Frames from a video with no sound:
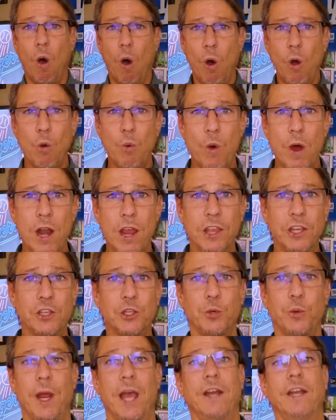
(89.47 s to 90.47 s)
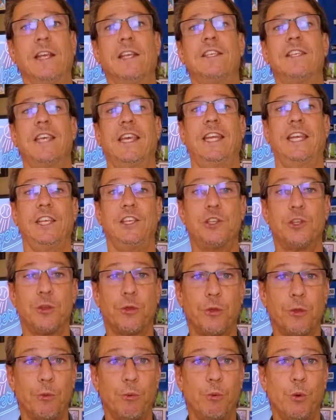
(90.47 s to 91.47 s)
or one of the surrounding
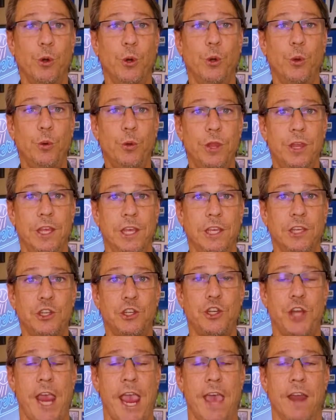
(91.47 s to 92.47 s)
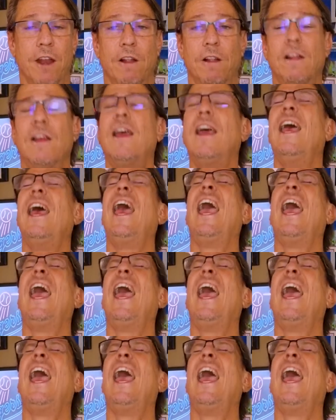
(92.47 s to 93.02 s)
cities through this channel.